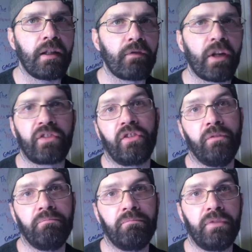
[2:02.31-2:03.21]
Never asked
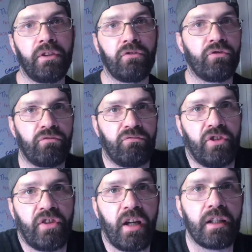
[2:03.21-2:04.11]
them. He just
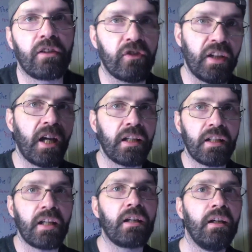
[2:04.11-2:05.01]
decided because he
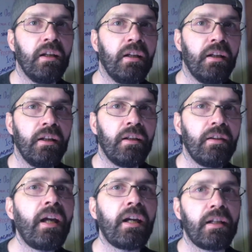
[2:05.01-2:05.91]
hated it.
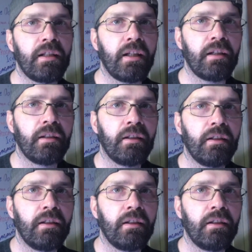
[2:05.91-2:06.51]
They hated it.